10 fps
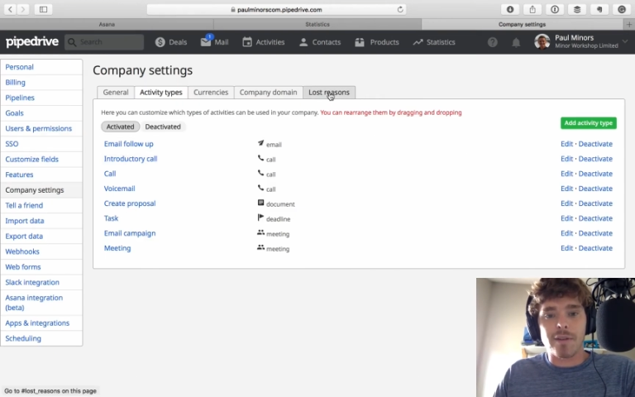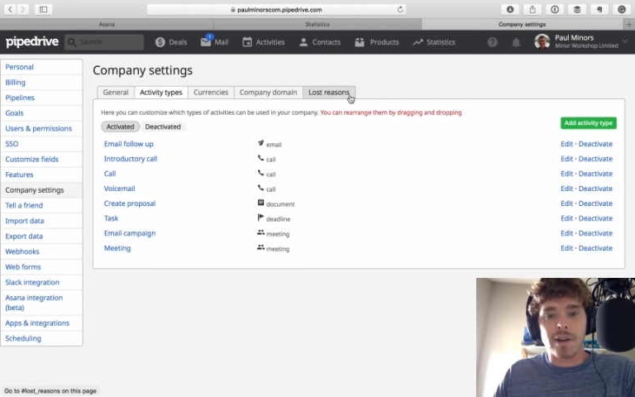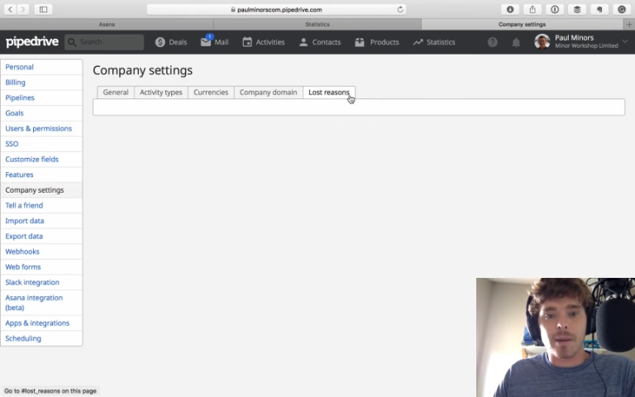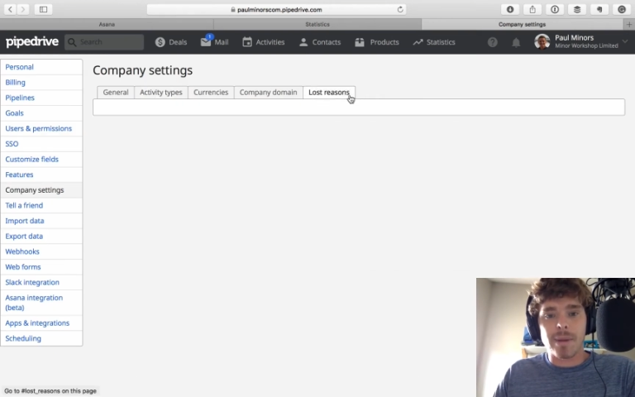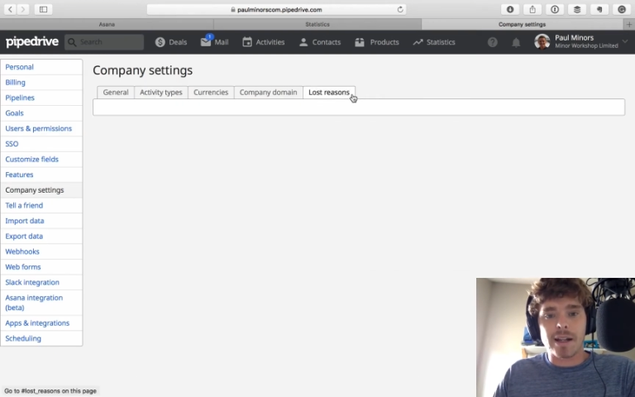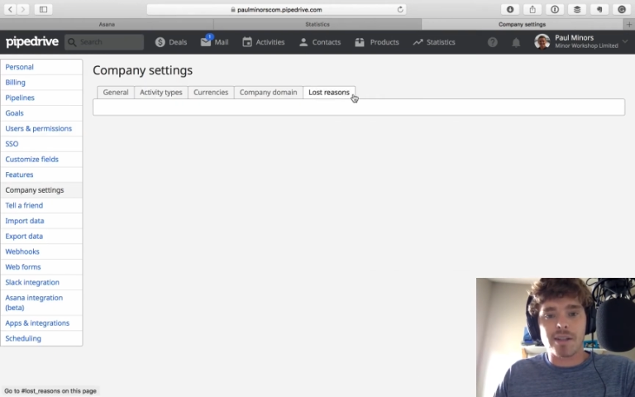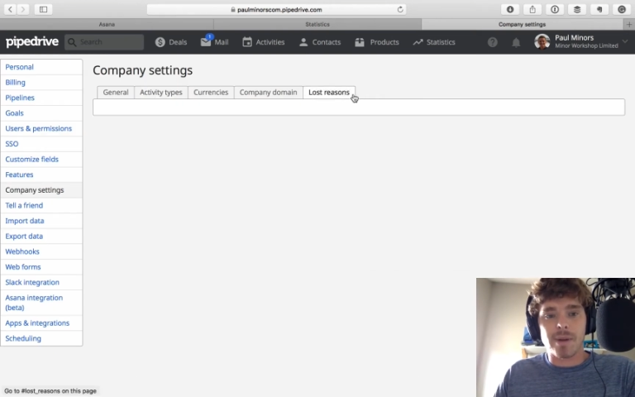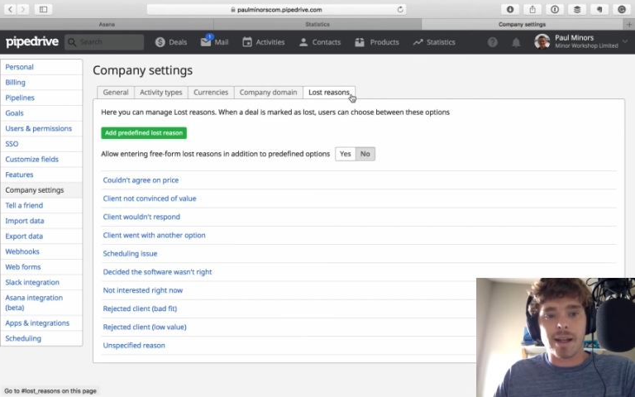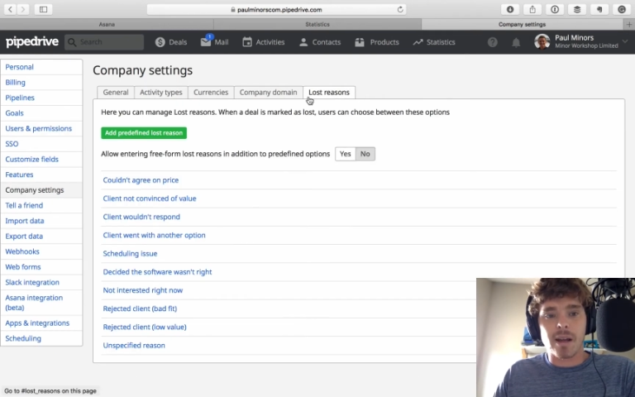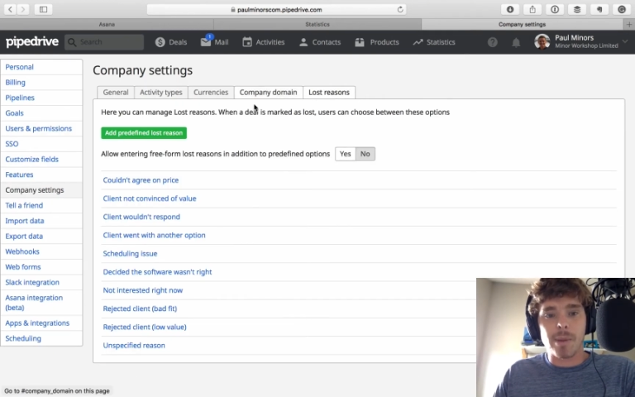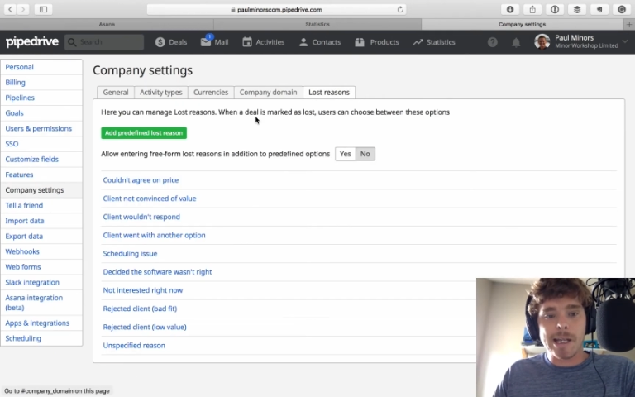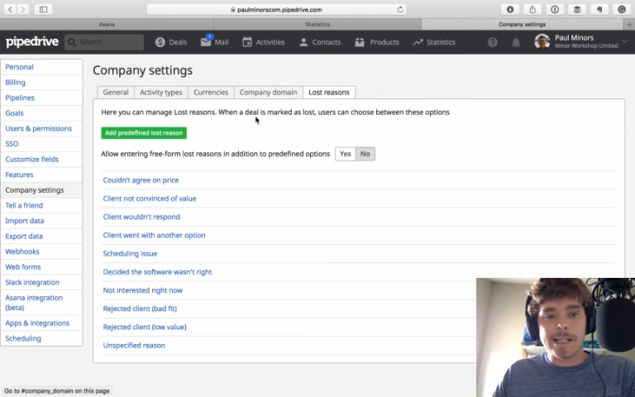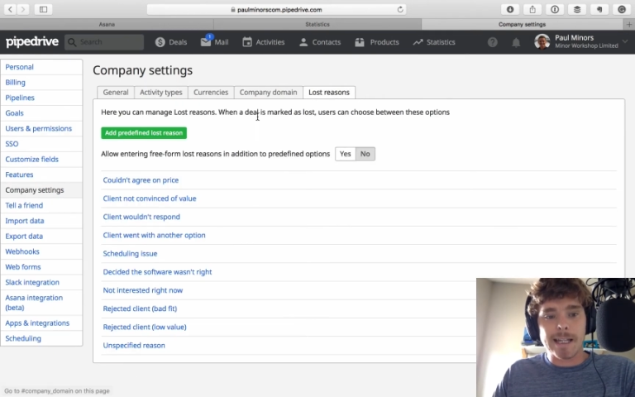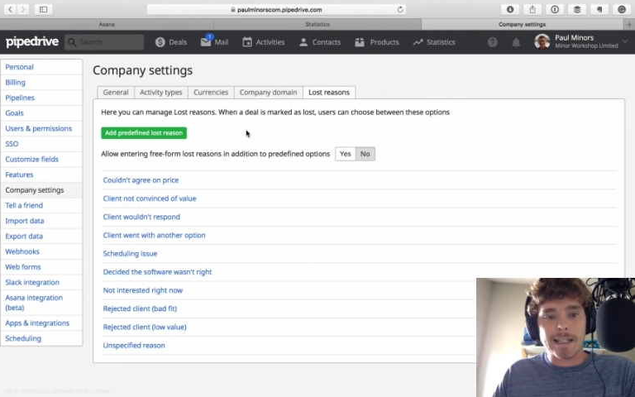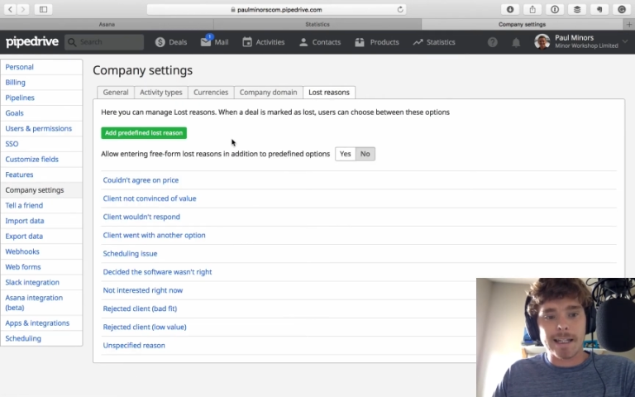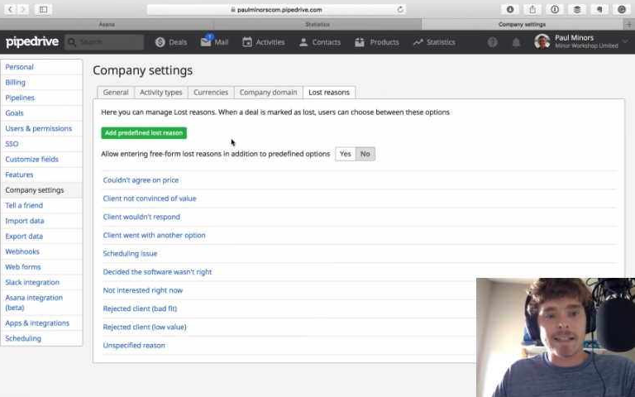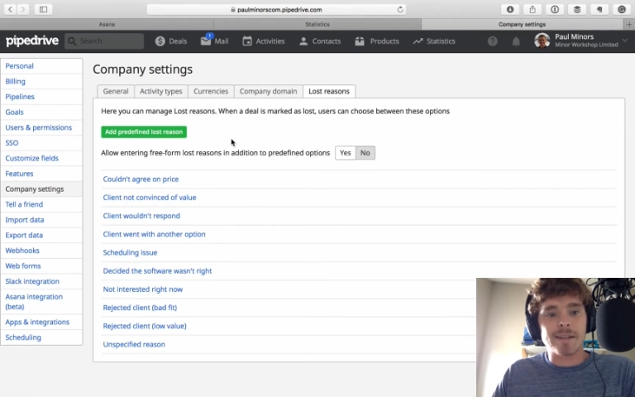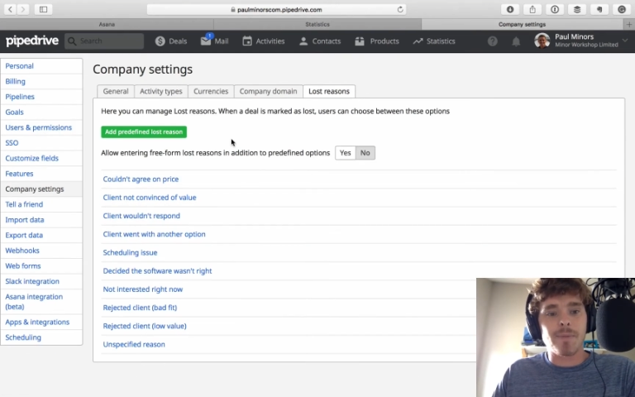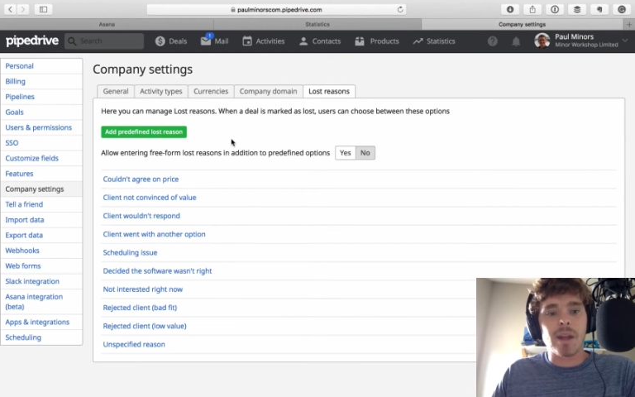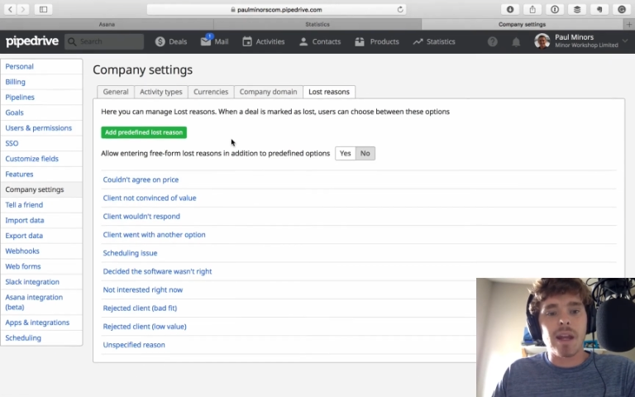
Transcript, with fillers: if I come back to my company settings,